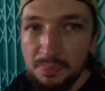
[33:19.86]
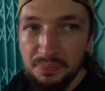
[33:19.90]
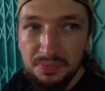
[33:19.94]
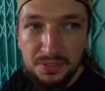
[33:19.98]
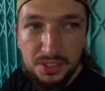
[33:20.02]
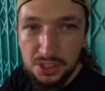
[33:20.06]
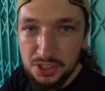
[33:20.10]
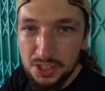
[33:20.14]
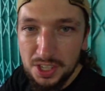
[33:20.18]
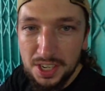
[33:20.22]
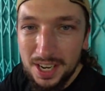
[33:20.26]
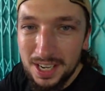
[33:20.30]

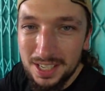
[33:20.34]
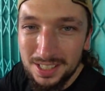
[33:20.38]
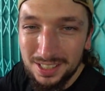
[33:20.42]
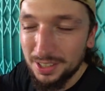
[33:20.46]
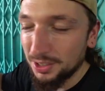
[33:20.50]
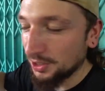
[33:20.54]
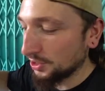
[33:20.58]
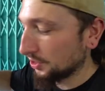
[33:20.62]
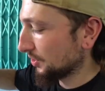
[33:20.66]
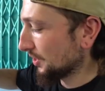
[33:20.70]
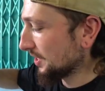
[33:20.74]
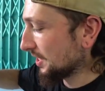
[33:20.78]
Just a nice
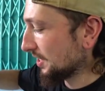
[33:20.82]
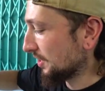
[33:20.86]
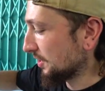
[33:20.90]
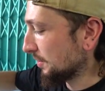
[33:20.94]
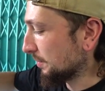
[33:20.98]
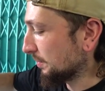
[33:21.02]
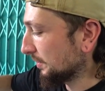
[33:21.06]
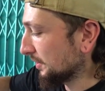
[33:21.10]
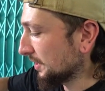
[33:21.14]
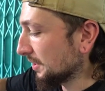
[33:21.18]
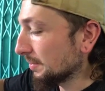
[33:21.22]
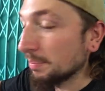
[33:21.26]
little treat on a
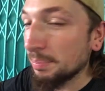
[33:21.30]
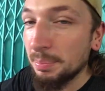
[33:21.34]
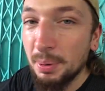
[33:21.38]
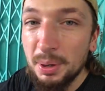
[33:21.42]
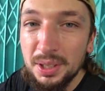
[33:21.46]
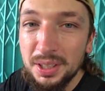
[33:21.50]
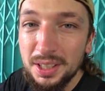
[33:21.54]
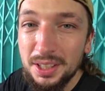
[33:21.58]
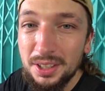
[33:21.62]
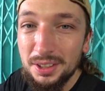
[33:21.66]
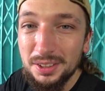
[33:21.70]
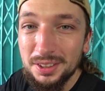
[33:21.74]
bloody
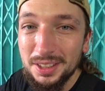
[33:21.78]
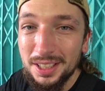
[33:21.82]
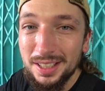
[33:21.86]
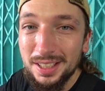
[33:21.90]
boiling hot